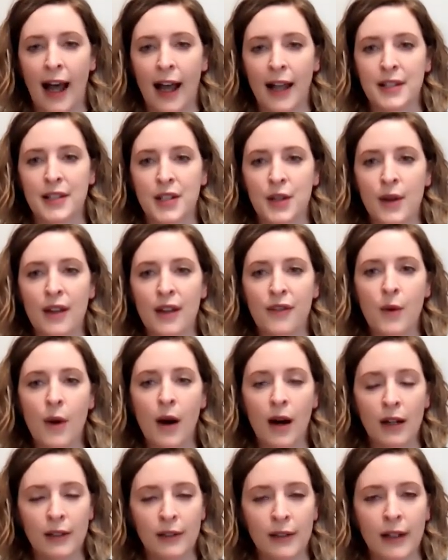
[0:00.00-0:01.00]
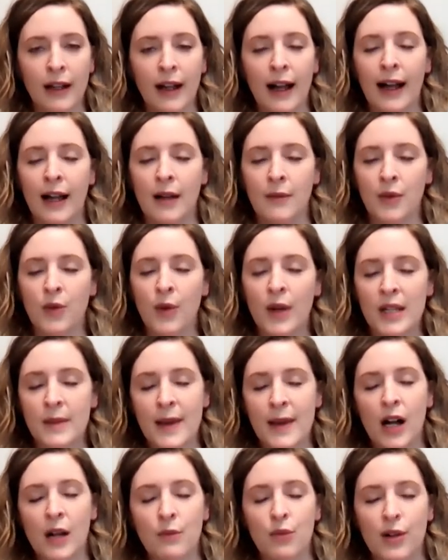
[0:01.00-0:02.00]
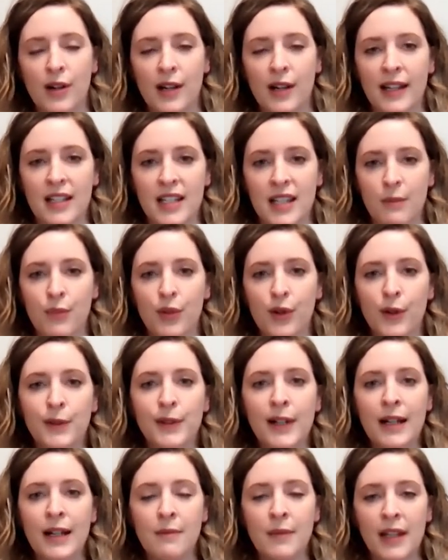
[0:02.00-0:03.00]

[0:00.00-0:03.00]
So if you are going to be onboarding into the program,